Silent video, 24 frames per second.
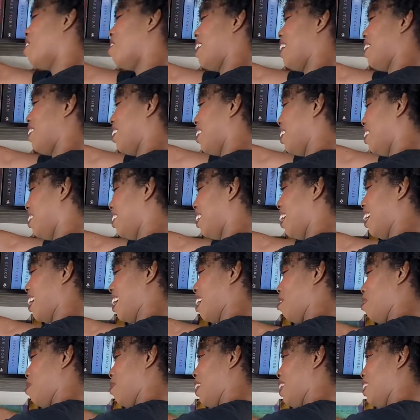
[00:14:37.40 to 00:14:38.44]
my god, I
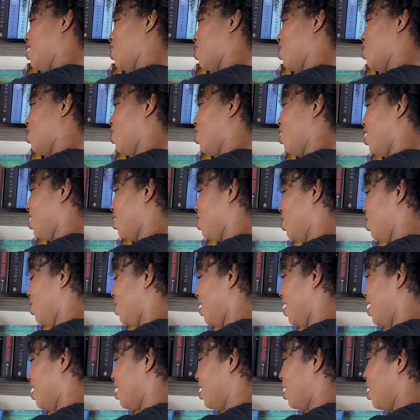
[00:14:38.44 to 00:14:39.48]
can't believe I took so long to do
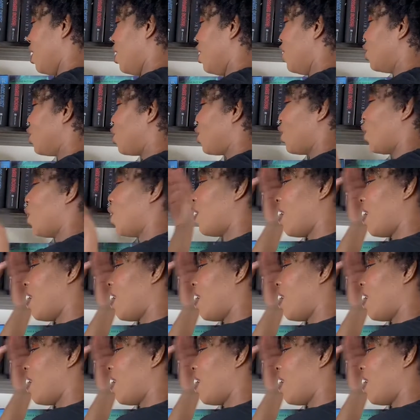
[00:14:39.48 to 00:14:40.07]
it. So